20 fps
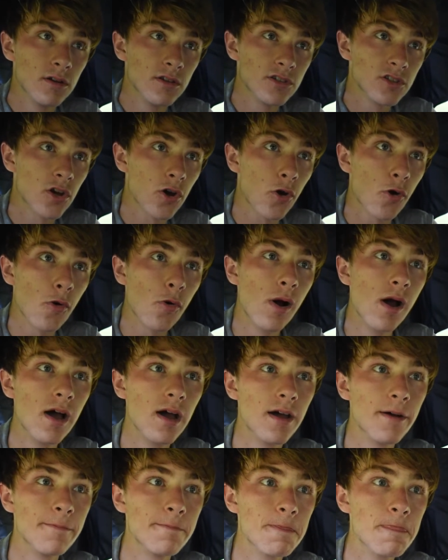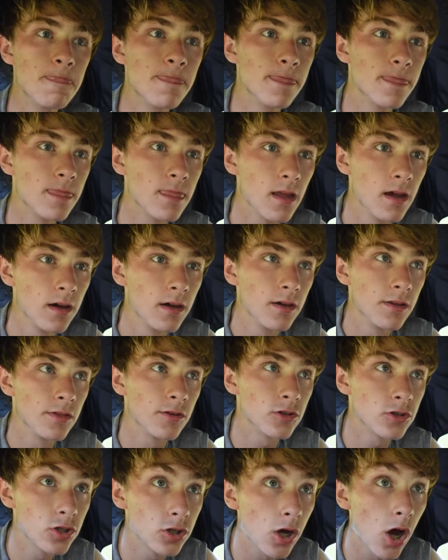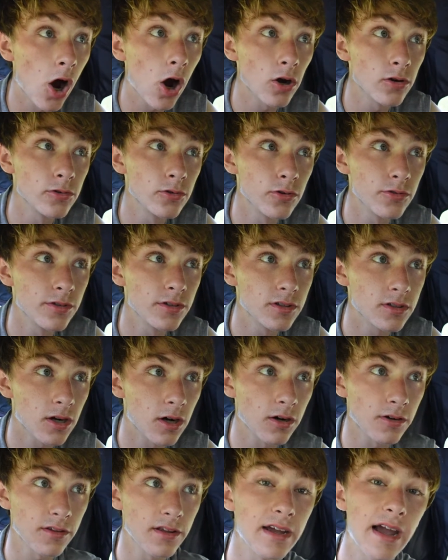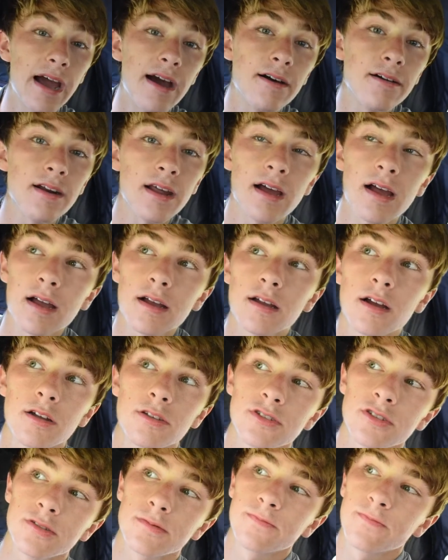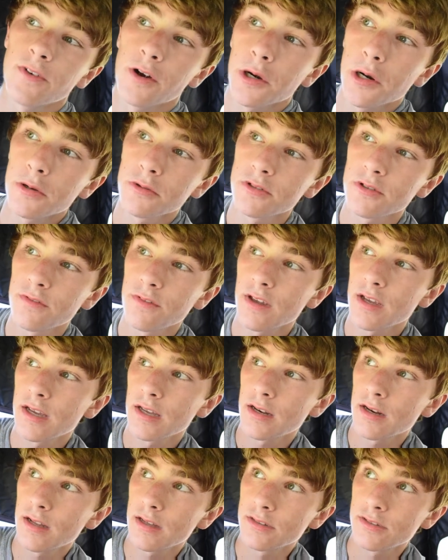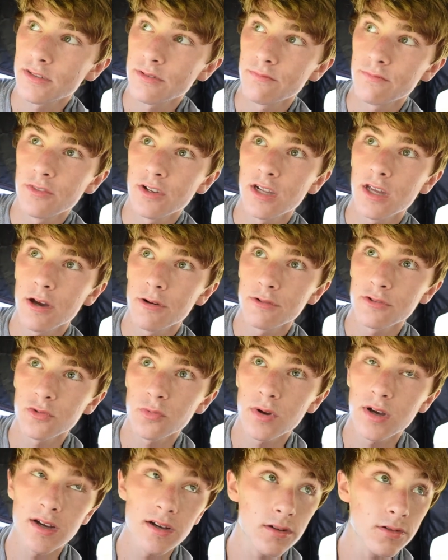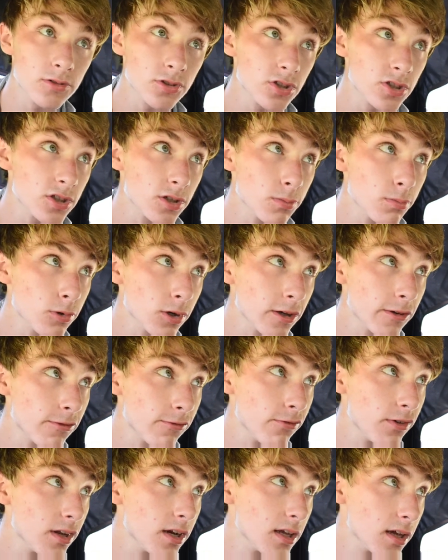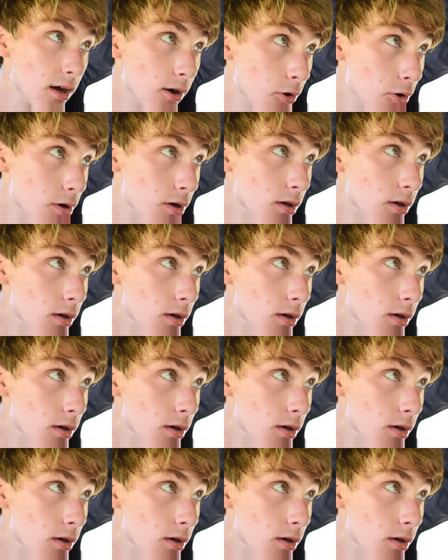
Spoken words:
So there's a cardinal that's currently out. I got some photos of it and some video as well, just a brief video.